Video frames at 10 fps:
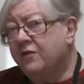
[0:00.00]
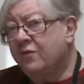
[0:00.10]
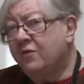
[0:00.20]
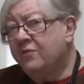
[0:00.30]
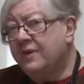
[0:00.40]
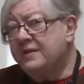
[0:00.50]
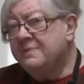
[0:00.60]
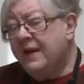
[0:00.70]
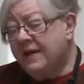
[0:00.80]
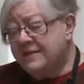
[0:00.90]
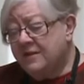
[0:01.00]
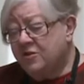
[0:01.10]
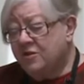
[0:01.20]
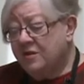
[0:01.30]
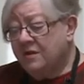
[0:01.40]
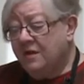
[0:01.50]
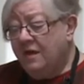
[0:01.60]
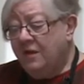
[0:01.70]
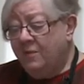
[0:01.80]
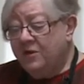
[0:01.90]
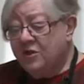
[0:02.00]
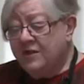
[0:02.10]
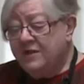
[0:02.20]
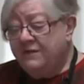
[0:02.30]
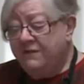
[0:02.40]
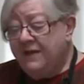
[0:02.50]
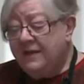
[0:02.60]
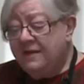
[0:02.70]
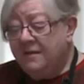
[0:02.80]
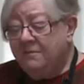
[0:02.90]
Northwest Passage, which had defeated